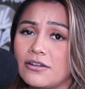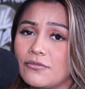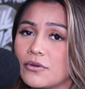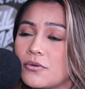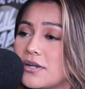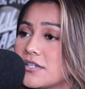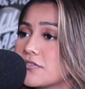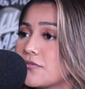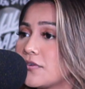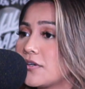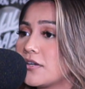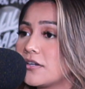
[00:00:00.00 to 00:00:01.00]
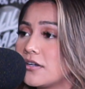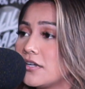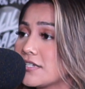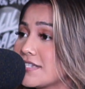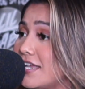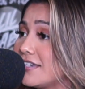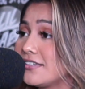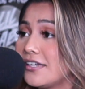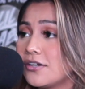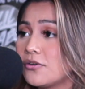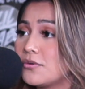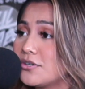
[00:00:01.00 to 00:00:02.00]
of requests for a San
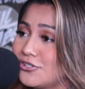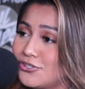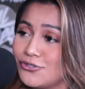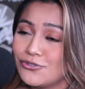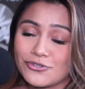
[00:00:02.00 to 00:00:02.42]
Diego one too,